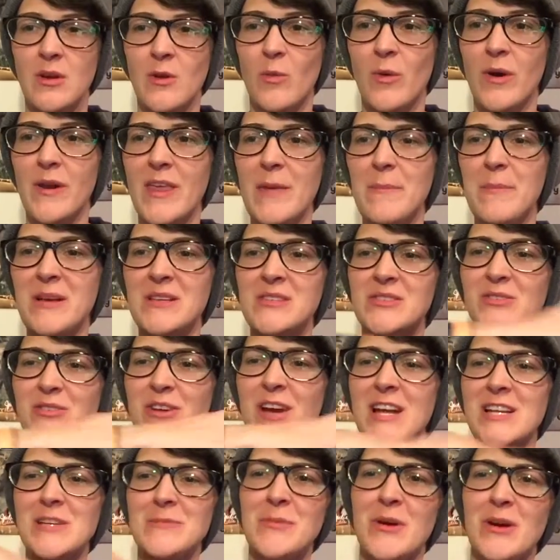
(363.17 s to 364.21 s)
Why do they have big
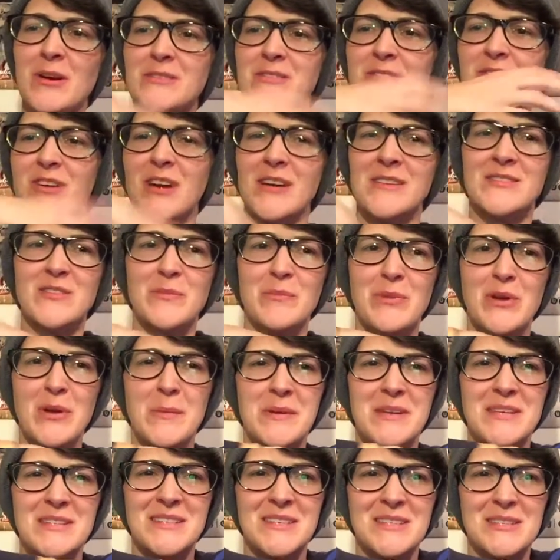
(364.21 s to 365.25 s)
scratch marks across their
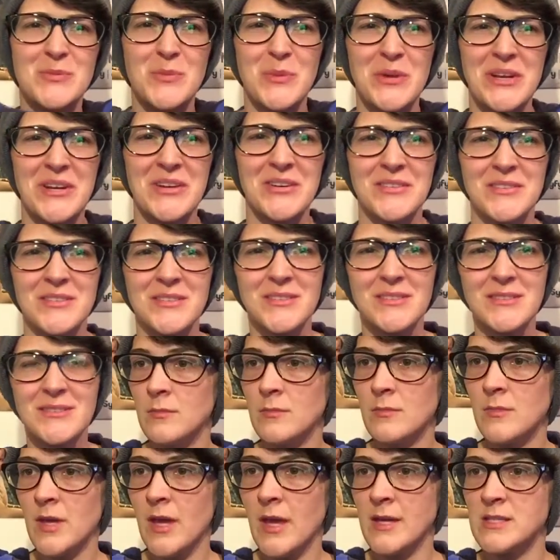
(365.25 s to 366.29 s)
boobies? That's weird.
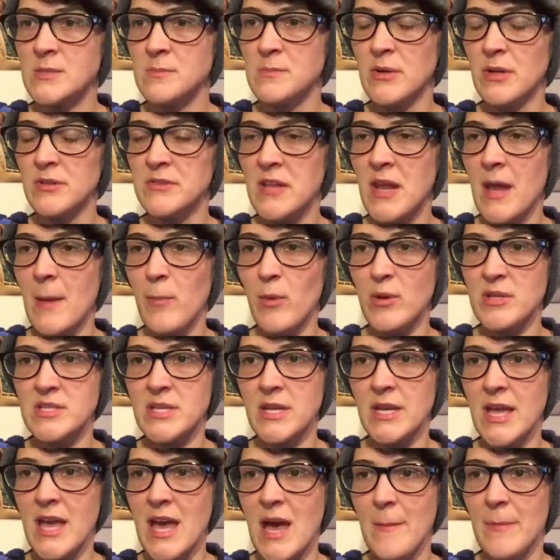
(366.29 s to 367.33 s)
Okay, it's building up. What's
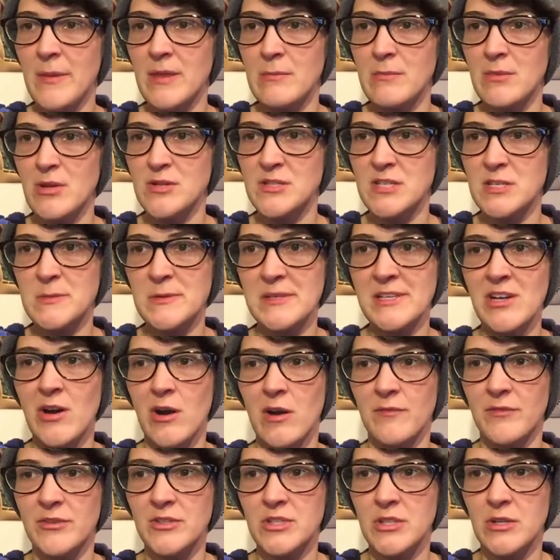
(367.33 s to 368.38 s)
gonna happen? The music's been
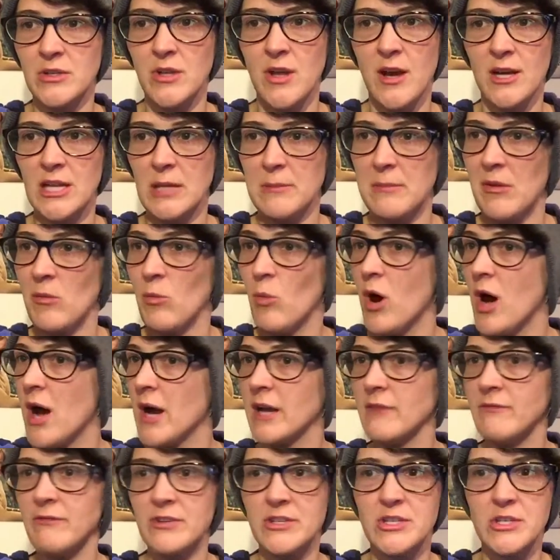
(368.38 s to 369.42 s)
going for too long. They've been
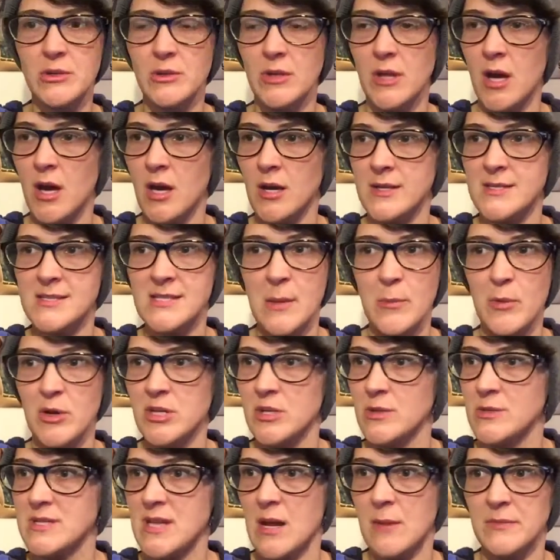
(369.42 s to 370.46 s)
walking for too long. Someone
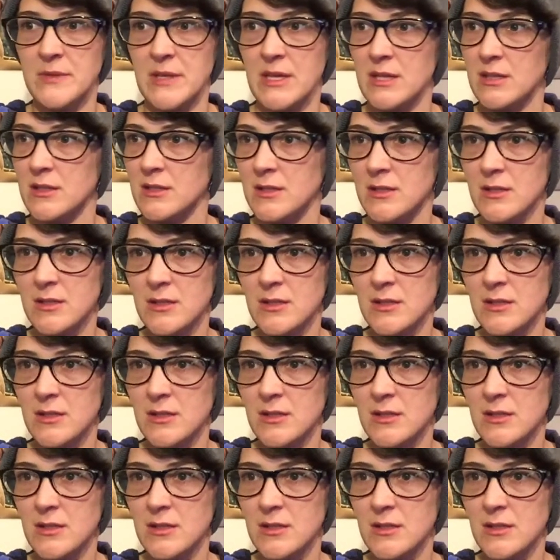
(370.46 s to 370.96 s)
do something.